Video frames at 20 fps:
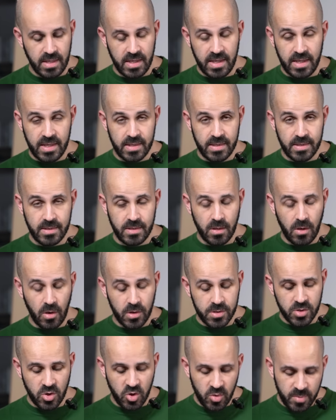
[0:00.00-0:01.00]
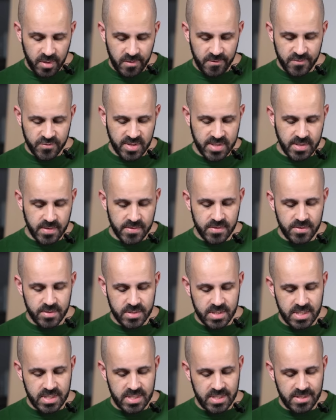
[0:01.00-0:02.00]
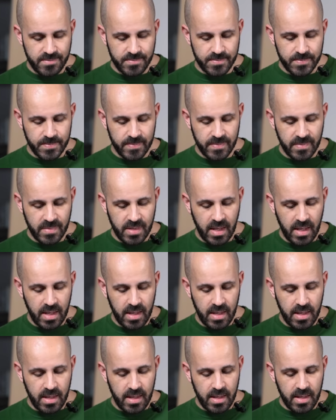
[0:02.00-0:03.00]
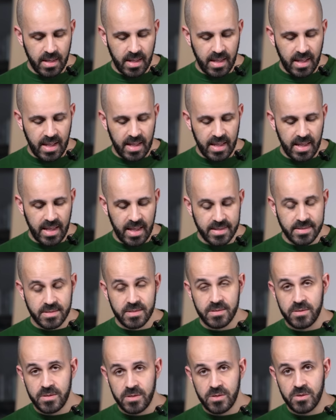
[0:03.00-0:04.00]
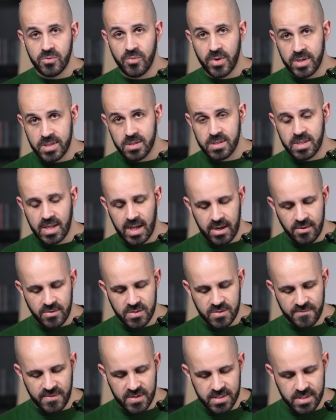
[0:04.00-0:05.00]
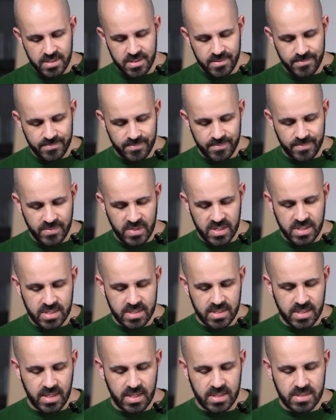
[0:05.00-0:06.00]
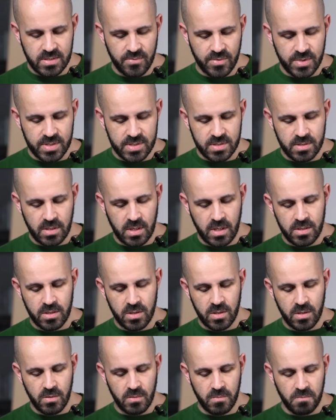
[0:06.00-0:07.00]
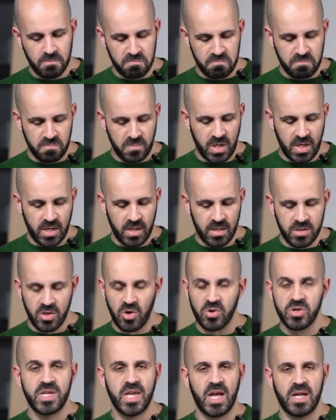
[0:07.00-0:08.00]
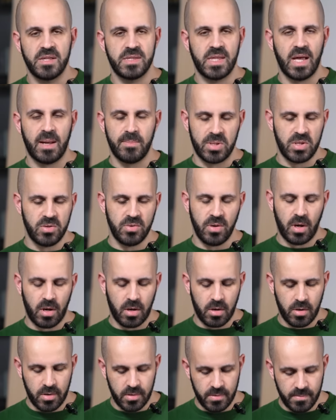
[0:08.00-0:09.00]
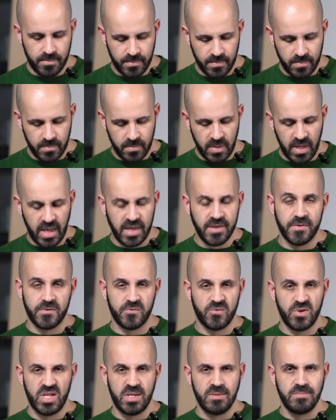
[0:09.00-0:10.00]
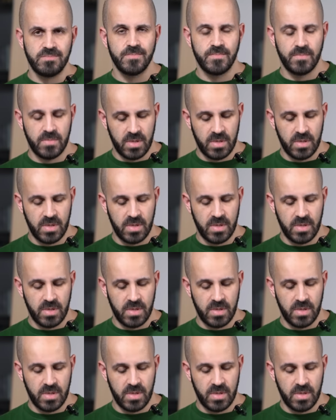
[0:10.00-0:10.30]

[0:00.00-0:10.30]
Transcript: In October of 2013, I had new winter tires fitted. In this case, it was an, a Nokian WR-A3.